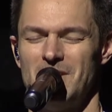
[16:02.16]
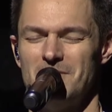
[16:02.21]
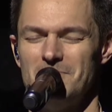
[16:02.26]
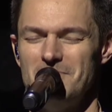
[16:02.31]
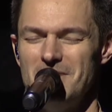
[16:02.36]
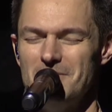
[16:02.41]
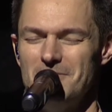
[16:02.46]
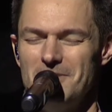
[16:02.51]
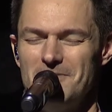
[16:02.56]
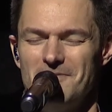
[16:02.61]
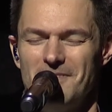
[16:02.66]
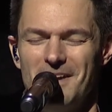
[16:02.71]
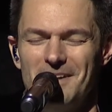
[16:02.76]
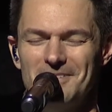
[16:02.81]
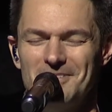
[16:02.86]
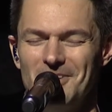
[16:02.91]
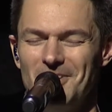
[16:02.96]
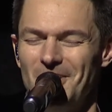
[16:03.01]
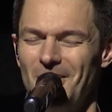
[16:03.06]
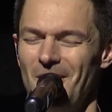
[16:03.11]
May we
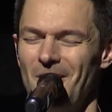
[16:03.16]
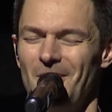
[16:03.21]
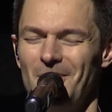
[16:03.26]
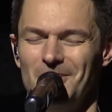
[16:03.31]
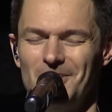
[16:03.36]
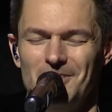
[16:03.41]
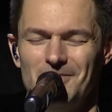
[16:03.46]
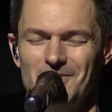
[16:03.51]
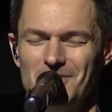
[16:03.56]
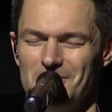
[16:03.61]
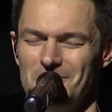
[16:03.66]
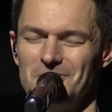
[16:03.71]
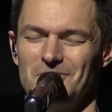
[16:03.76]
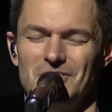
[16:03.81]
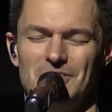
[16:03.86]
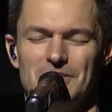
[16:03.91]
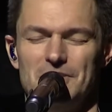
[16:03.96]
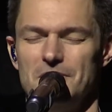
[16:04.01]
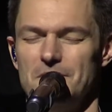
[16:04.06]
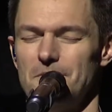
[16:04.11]
find all of those
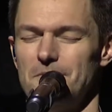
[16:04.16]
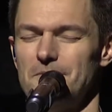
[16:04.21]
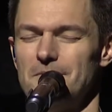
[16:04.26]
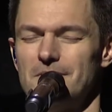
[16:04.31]
in you.